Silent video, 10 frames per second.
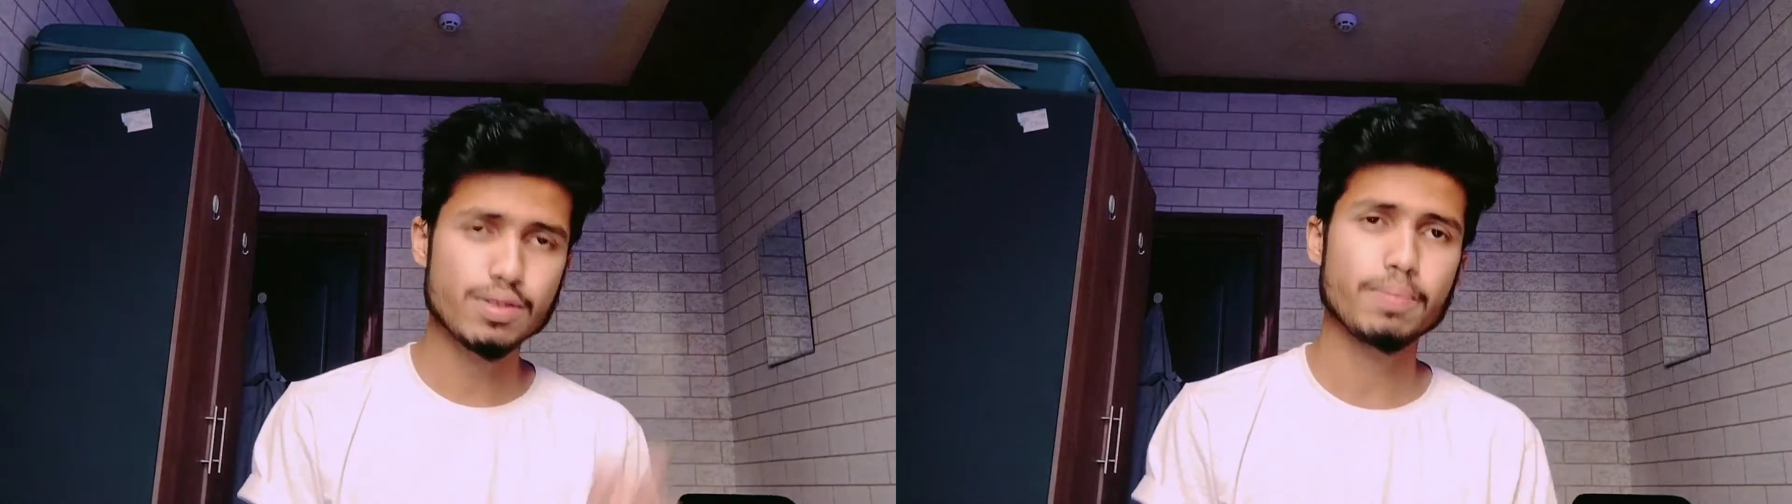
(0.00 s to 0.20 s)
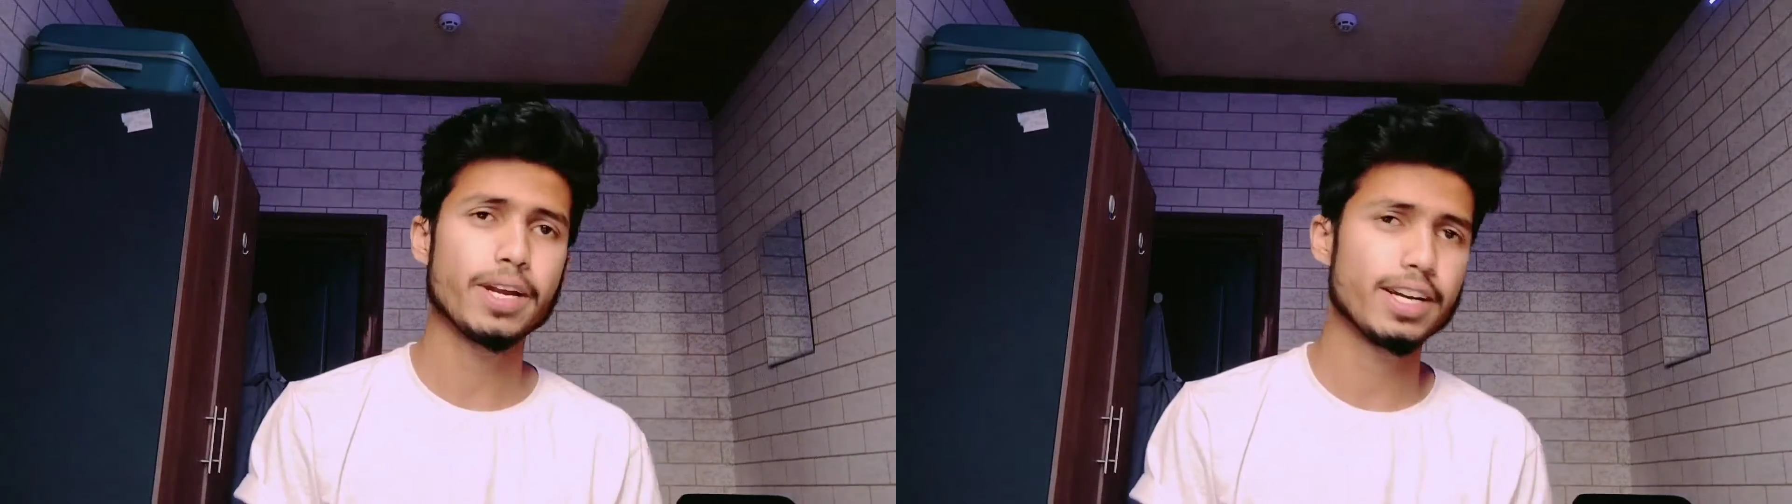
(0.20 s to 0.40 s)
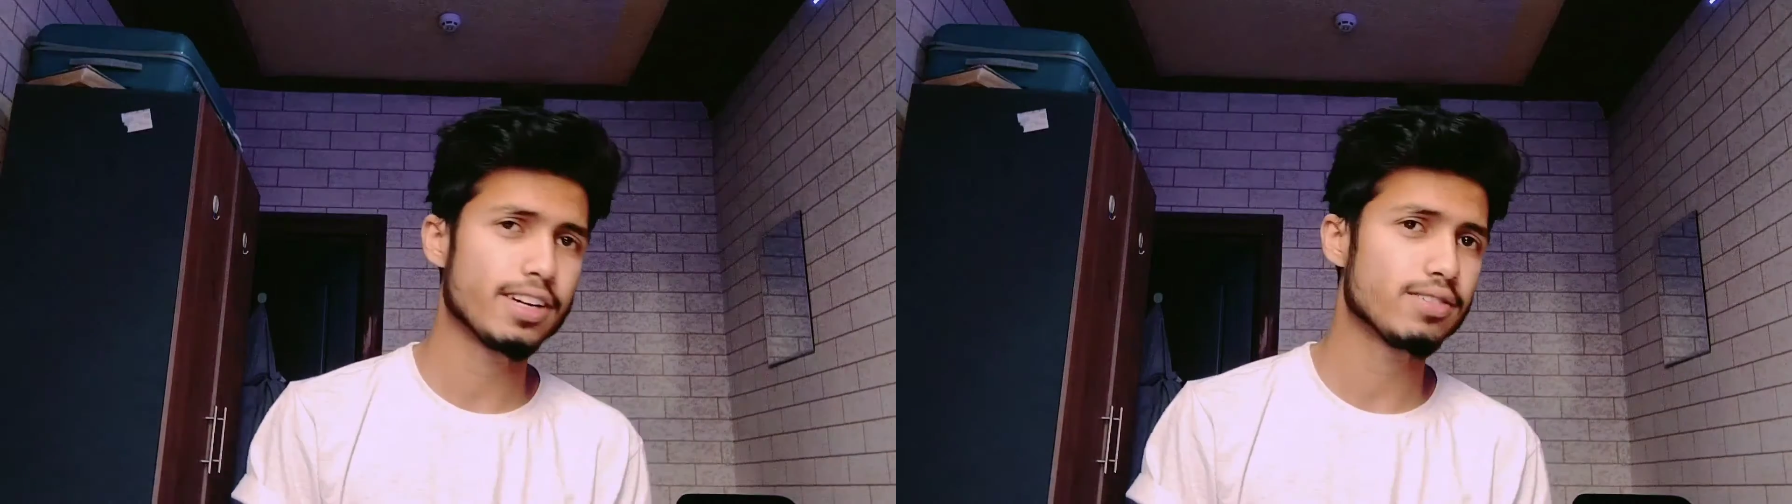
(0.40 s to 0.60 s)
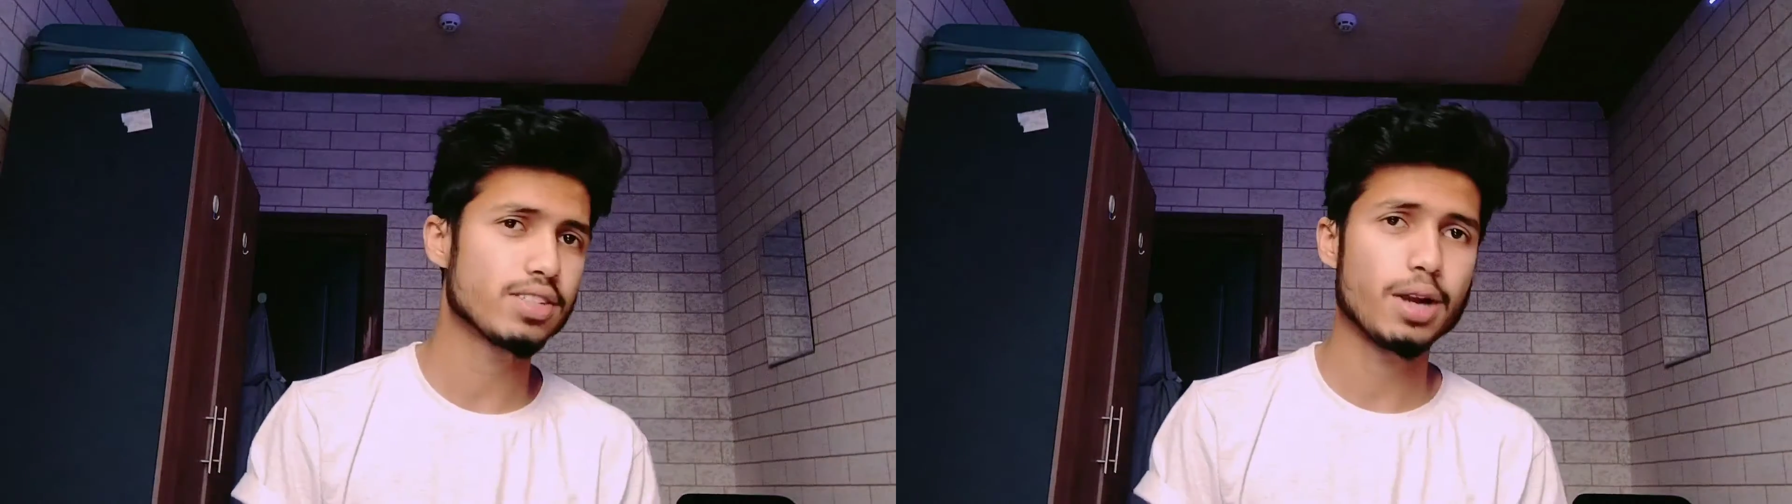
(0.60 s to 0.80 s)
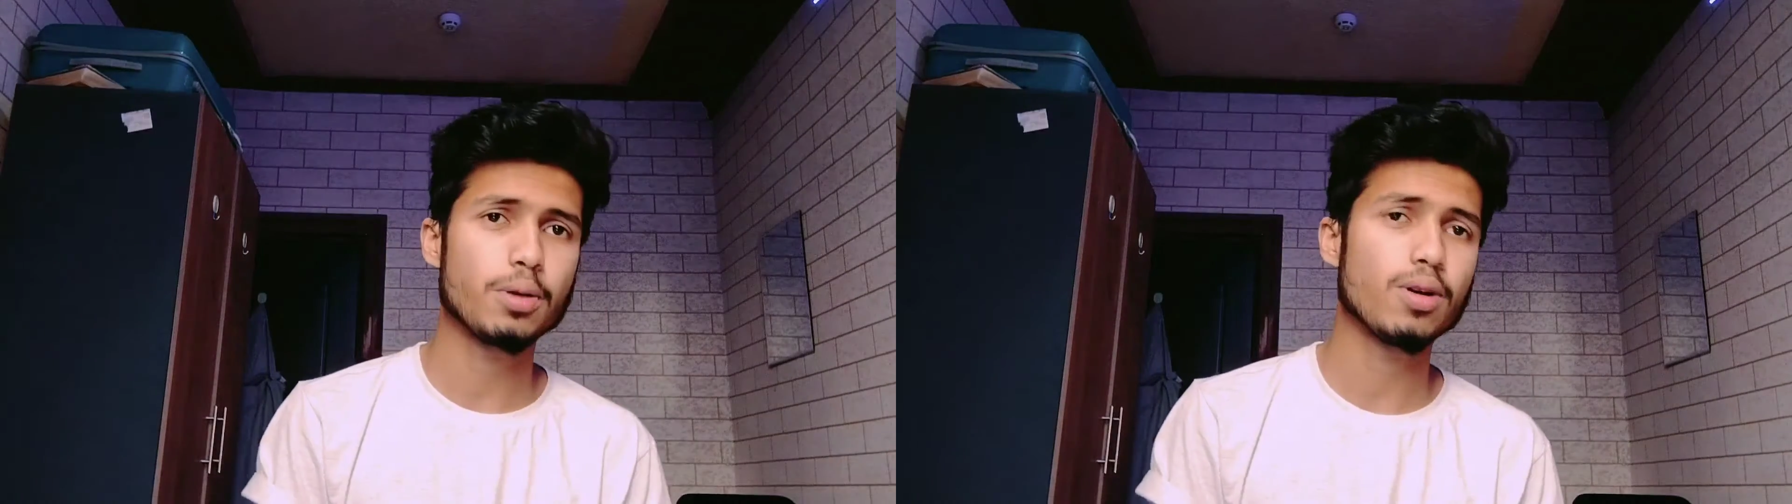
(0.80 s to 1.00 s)
of the
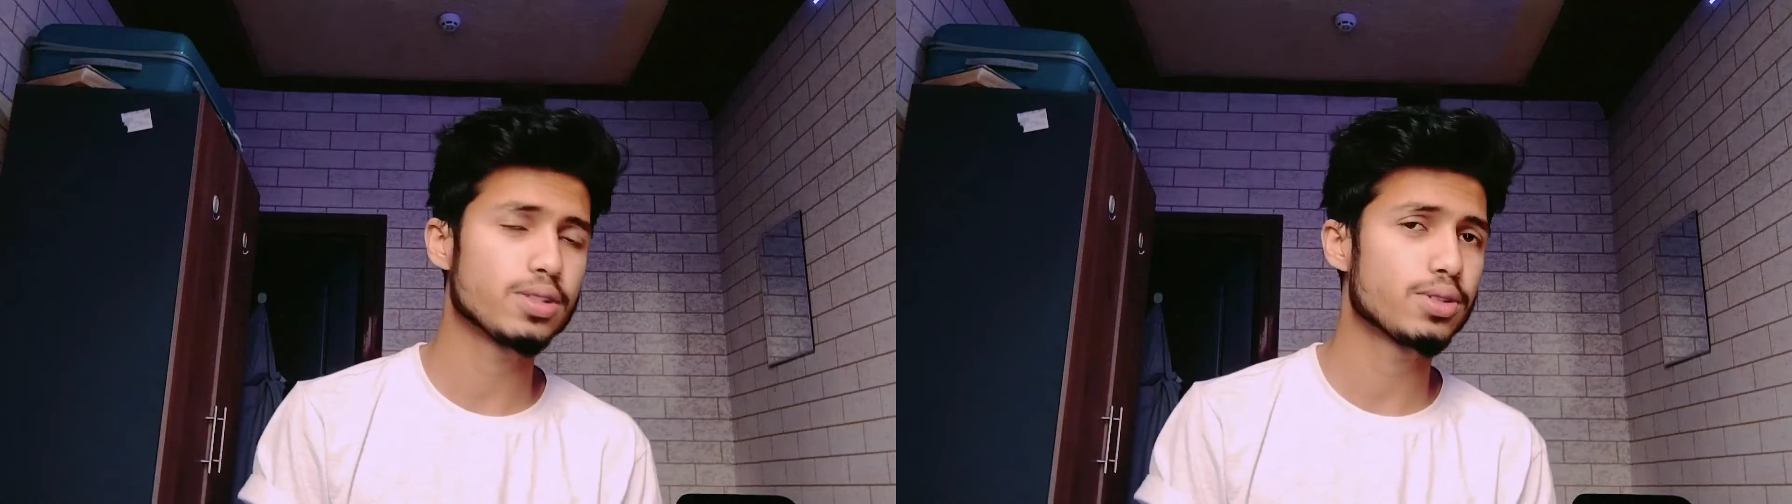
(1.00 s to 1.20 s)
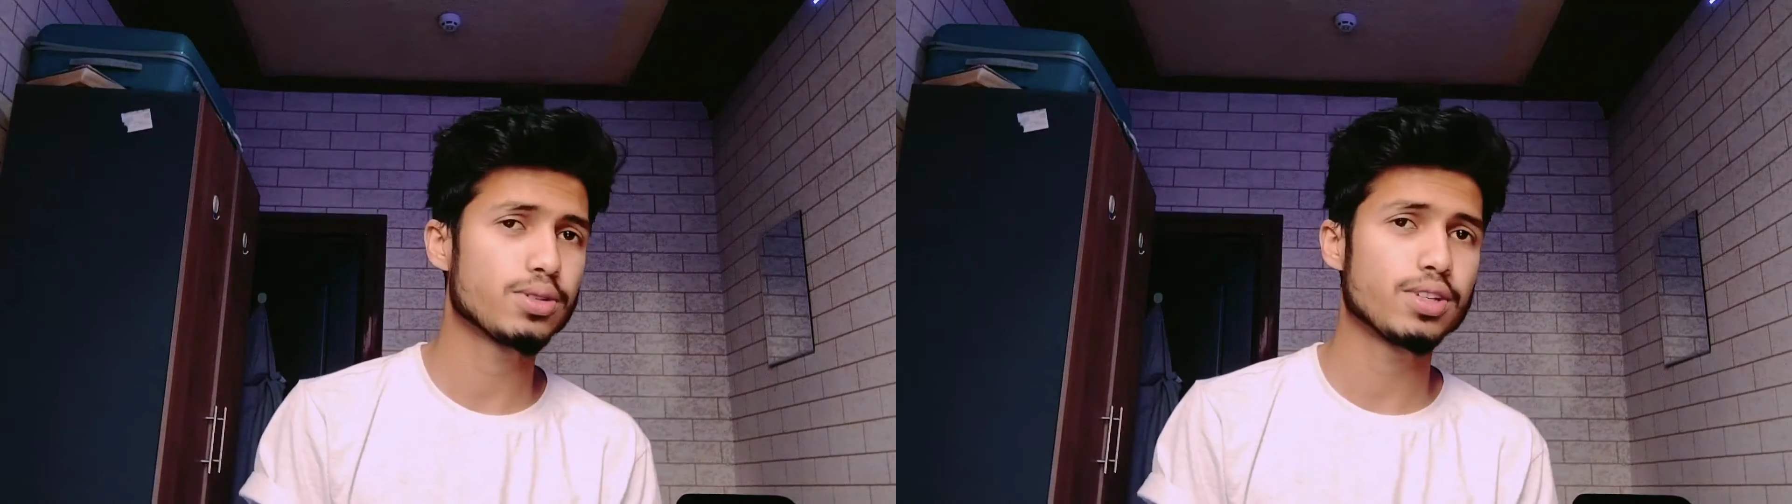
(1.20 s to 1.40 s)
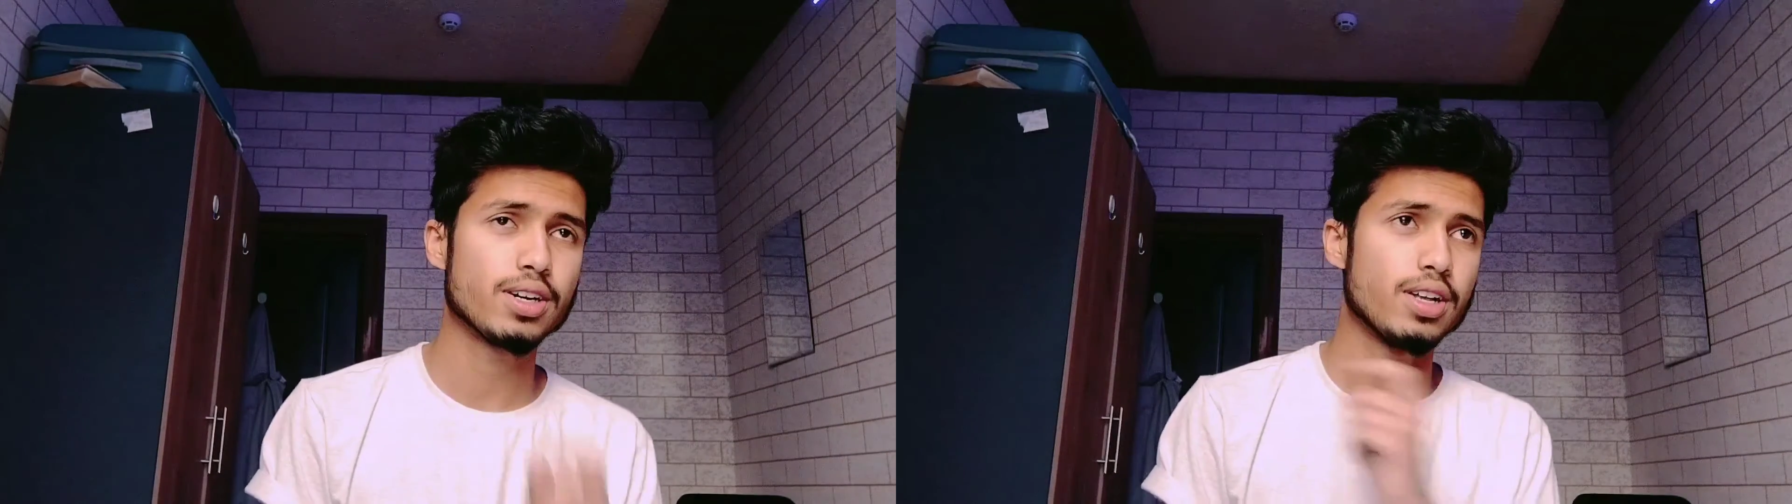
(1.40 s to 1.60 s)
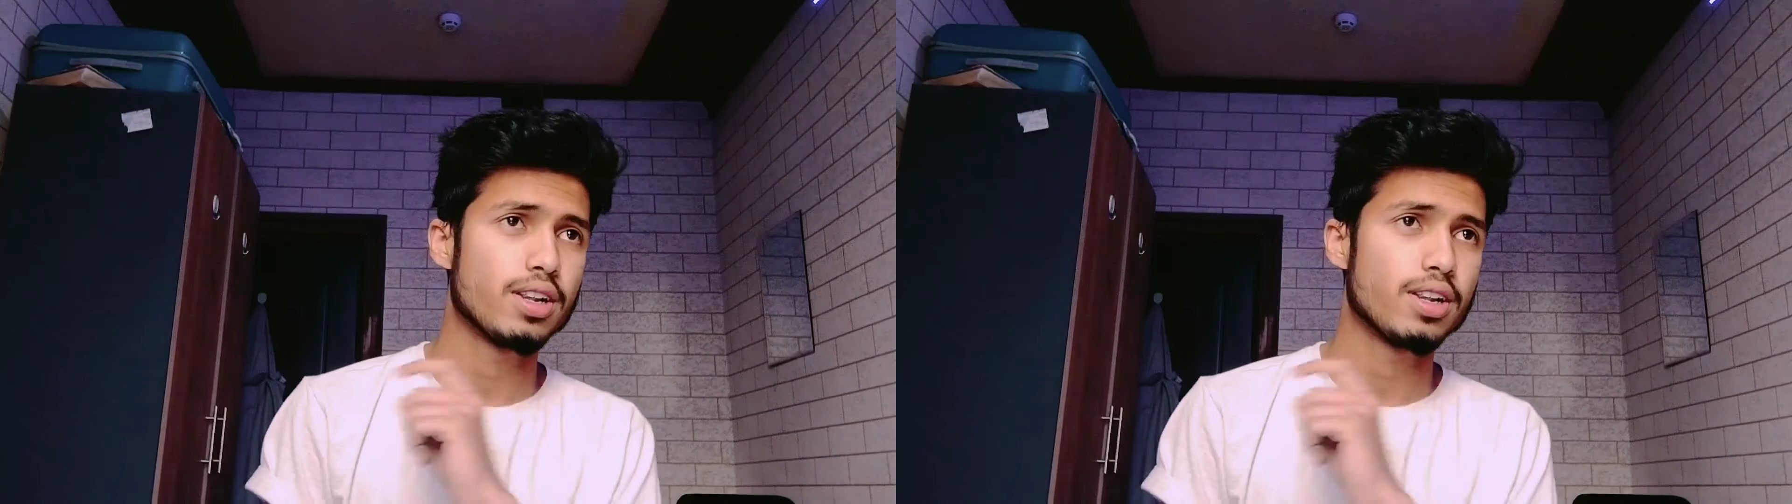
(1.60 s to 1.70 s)
pdfs and also the